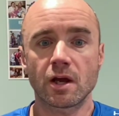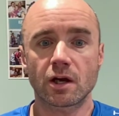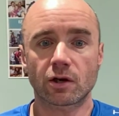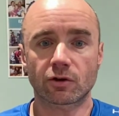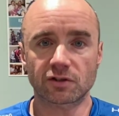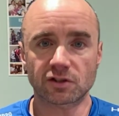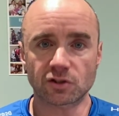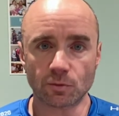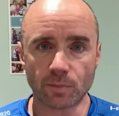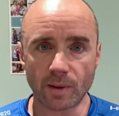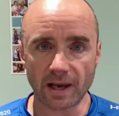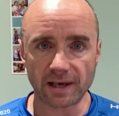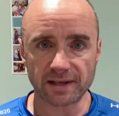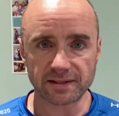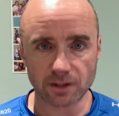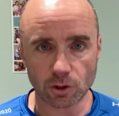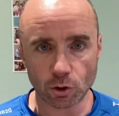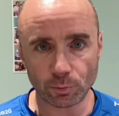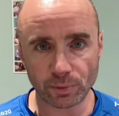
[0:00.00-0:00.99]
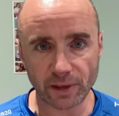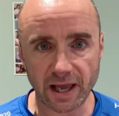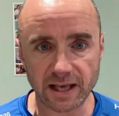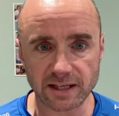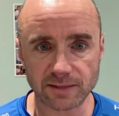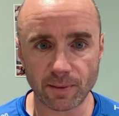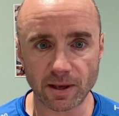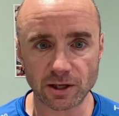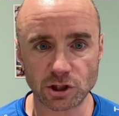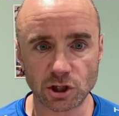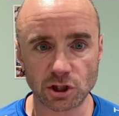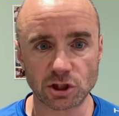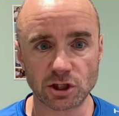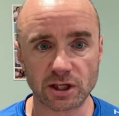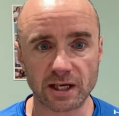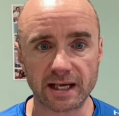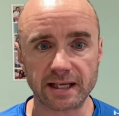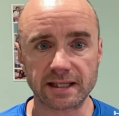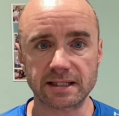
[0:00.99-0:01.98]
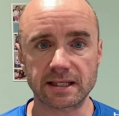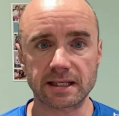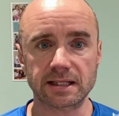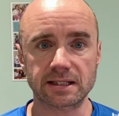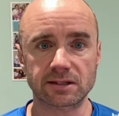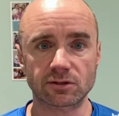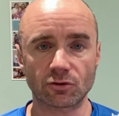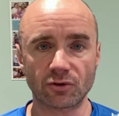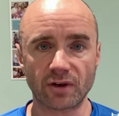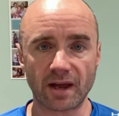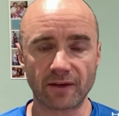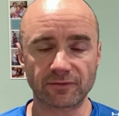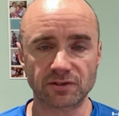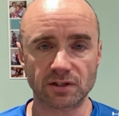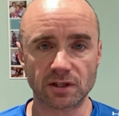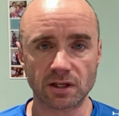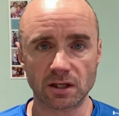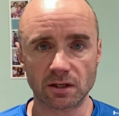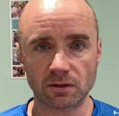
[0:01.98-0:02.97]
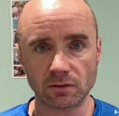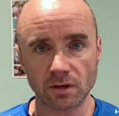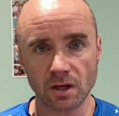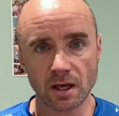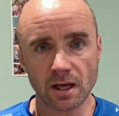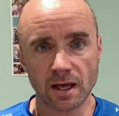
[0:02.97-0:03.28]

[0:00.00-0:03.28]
Crystal Palace go up against Manchester United Sunday afternoon.